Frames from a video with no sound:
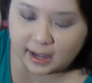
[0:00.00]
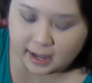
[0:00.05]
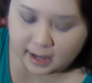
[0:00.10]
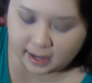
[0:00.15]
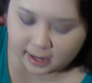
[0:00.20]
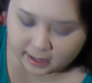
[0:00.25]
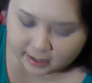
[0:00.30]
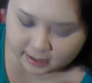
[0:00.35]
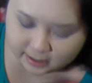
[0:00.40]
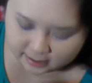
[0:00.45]

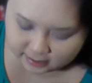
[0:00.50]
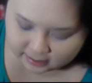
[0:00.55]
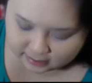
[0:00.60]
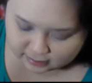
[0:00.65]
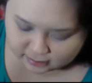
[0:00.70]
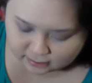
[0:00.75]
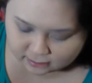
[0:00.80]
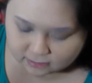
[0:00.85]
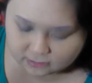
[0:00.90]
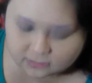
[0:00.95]
And
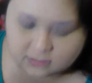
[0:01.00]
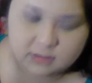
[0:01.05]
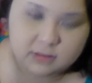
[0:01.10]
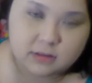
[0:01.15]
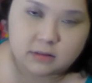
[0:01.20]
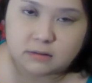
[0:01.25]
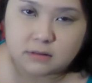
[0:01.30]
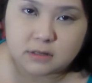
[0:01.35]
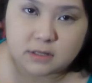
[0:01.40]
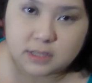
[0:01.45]

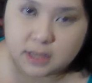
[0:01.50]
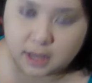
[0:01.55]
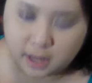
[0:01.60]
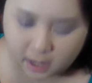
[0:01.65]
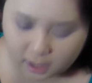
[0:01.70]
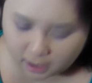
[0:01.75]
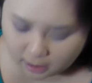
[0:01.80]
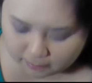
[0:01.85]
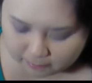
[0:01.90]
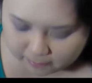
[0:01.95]
seriously, I
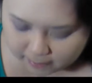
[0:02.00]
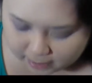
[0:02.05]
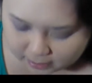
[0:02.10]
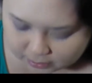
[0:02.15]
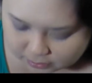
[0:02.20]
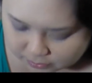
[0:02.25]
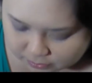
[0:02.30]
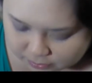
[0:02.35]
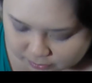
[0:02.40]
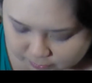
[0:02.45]
can't bear
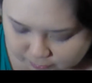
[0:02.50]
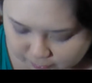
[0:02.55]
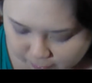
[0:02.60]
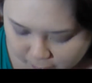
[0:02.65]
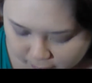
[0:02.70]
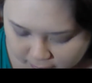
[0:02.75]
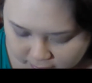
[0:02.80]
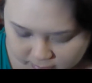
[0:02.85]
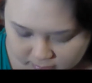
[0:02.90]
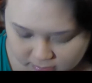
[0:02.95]
to
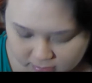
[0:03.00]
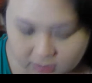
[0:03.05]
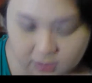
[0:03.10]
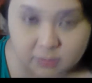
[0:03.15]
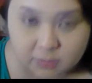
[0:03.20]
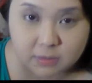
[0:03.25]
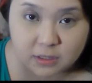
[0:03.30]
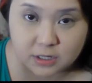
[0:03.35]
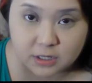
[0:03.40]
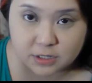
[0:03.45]
spoil the
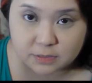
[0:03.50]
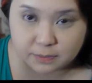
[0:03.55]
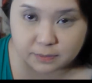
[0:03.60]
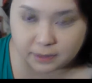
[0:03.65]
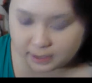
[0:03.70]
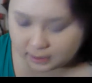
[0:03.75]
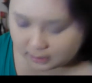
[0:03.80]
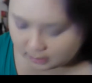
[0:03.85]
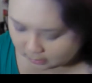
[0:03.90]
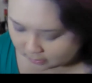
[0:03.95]
image,
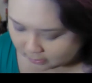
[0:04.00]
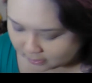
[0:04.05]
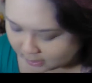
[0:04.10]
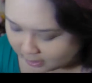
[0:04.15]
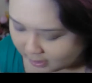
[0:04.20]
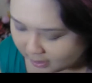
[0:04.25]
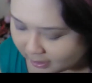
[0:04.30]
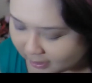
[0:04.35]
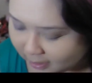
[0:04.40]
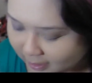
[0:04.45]
but
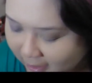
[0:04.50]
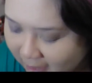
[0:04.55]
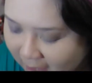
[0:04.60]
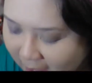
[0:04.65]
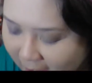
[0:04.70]
okay.